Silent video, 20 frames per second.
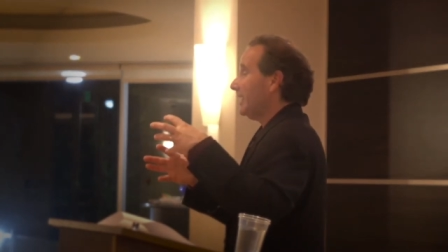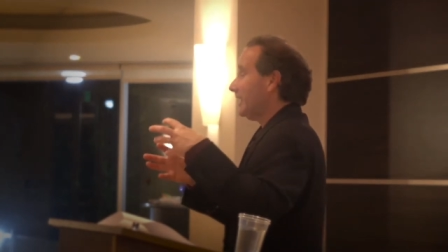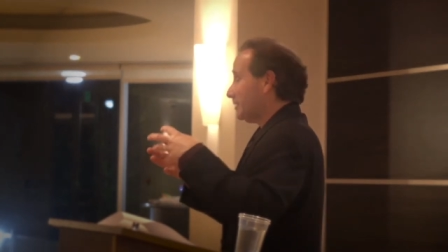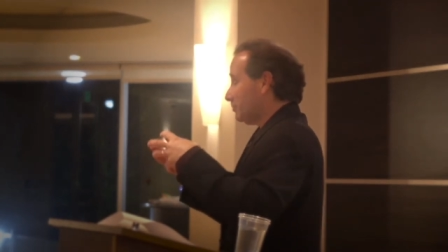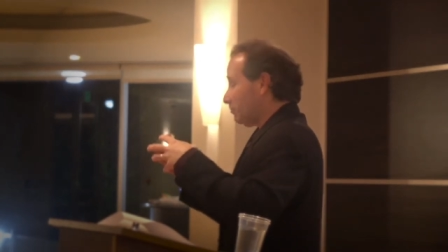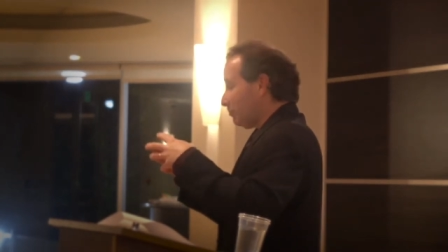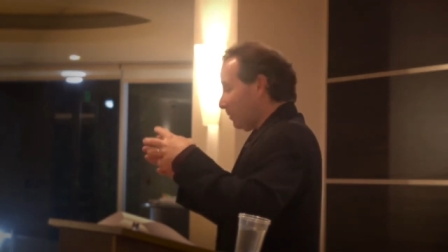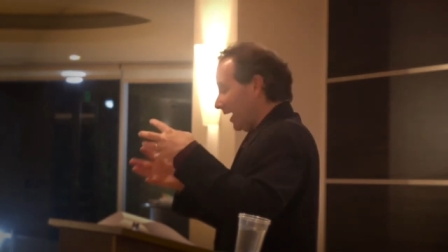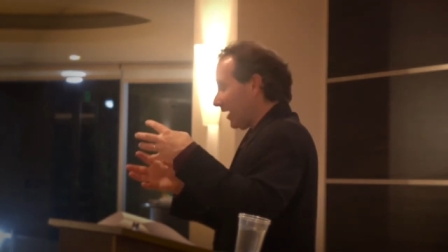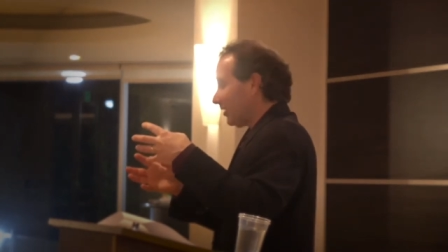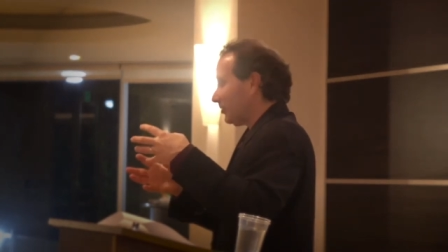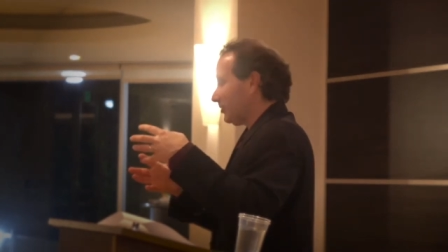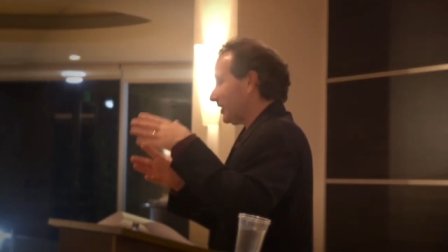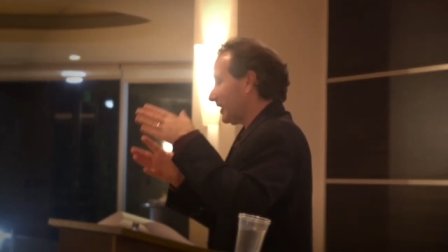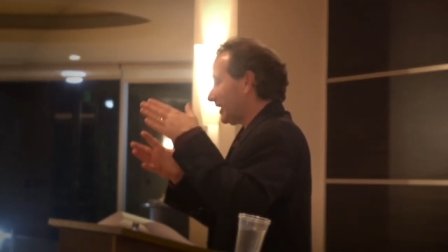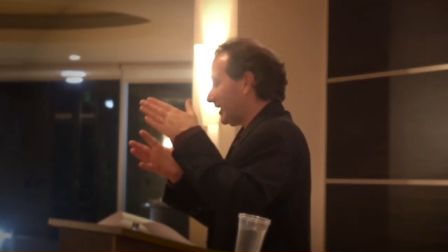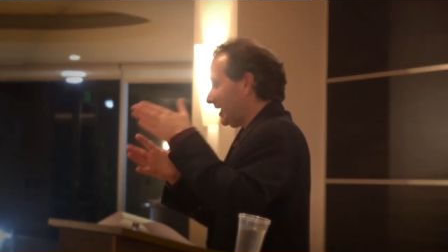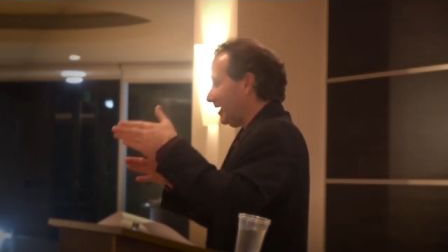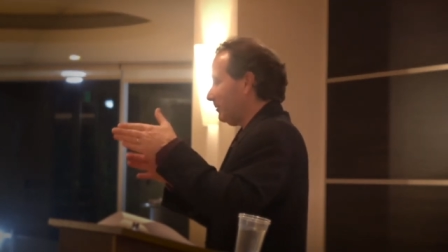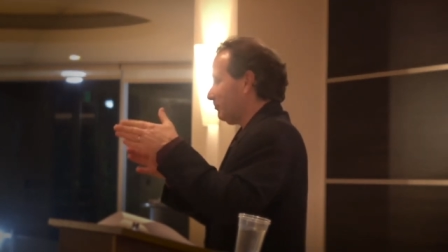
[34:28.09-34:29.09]
it's better
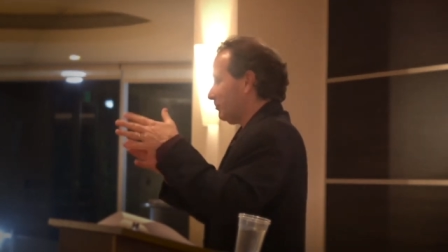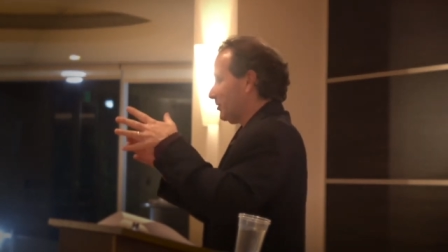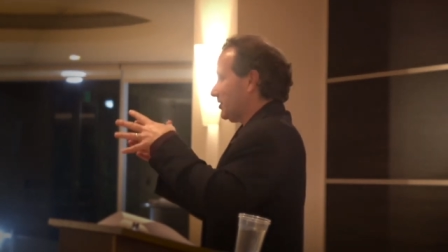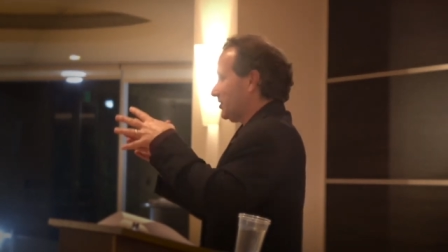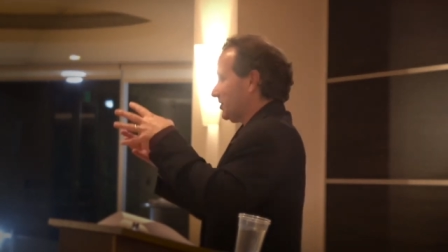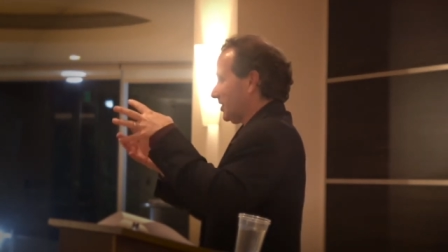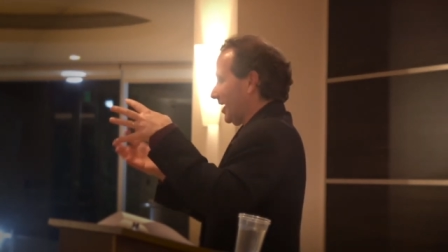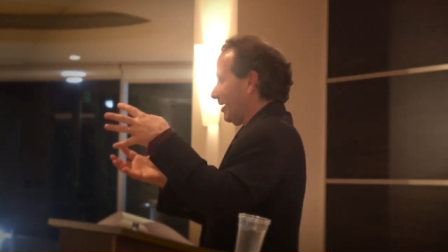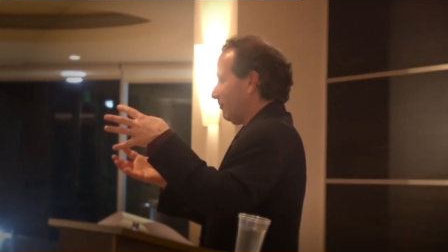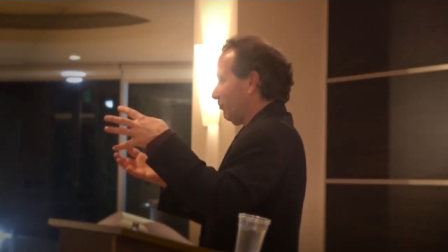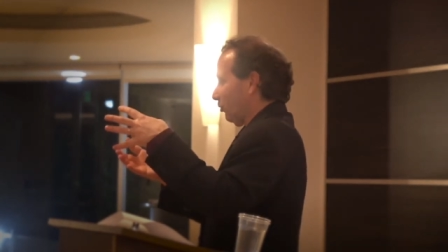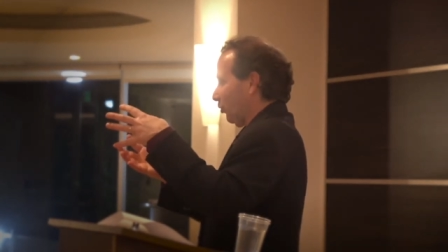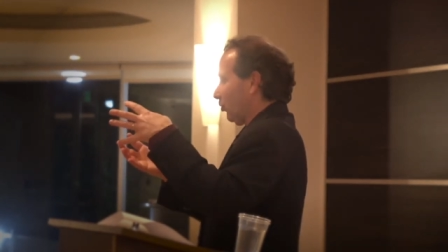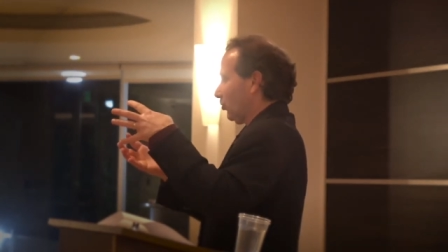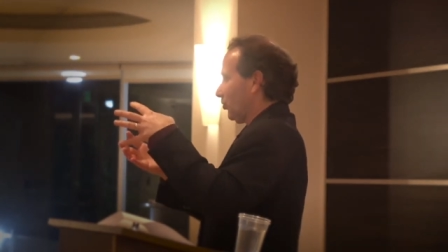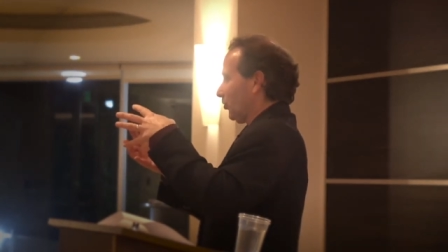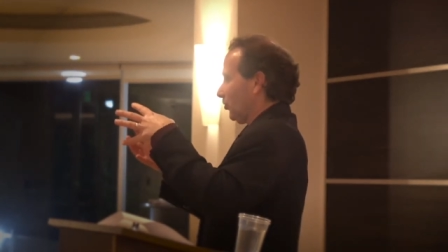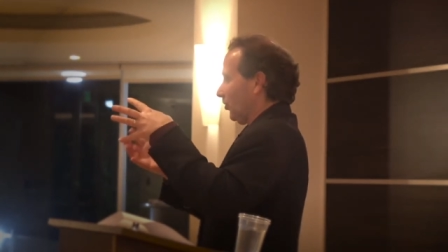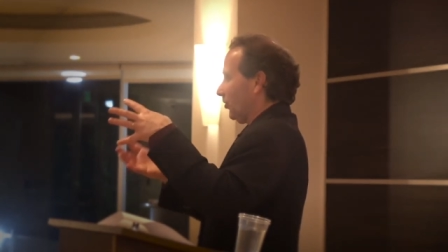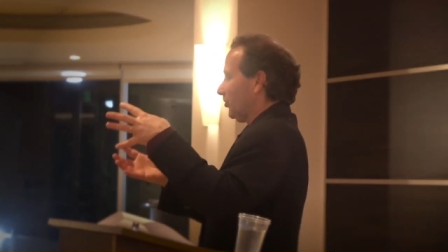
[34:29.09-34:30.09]
to keep the same
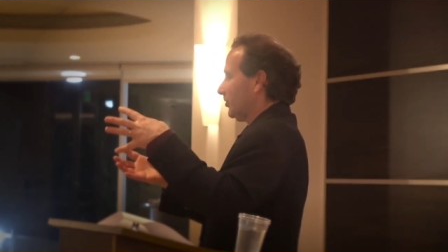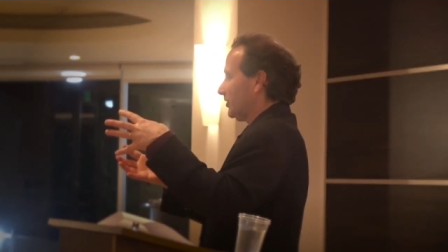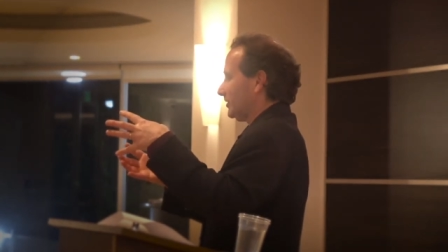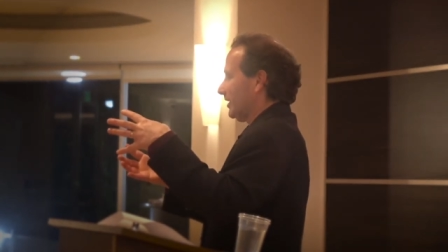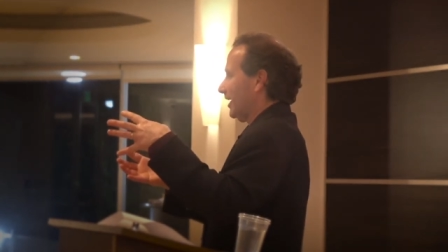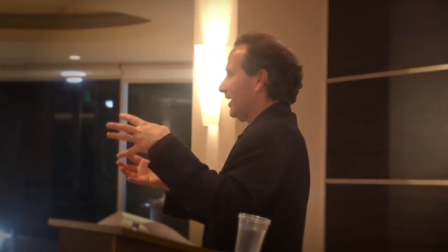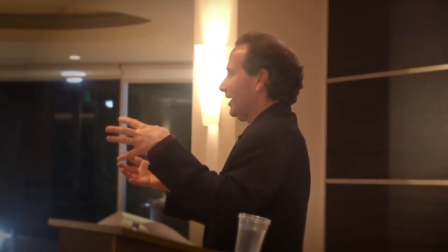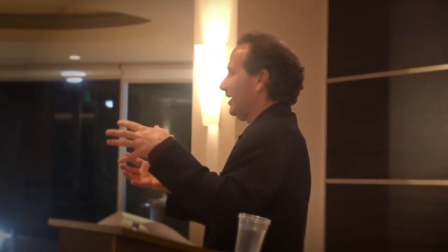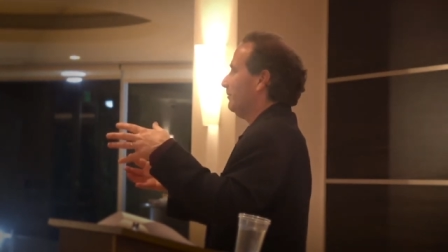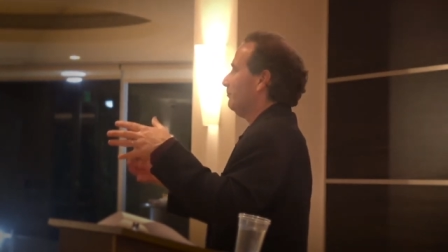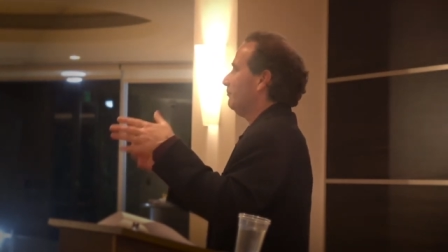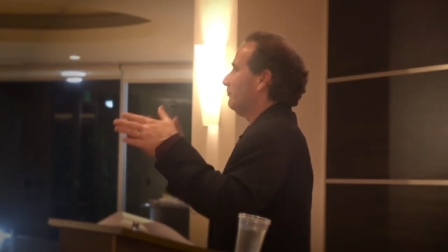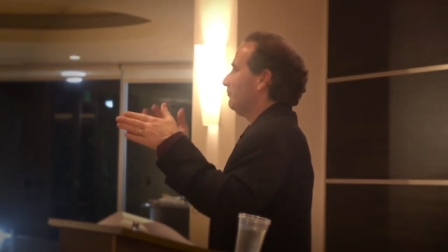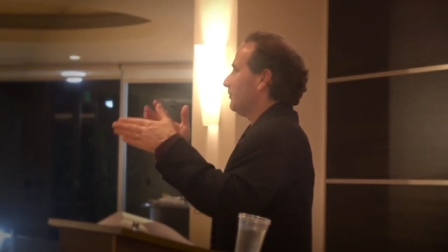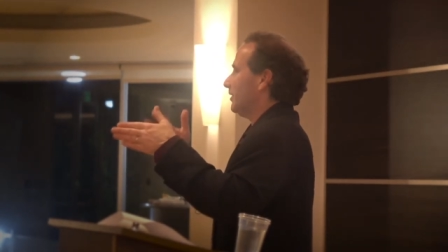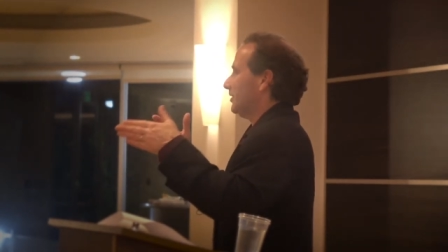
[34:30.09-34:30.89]
order all the time,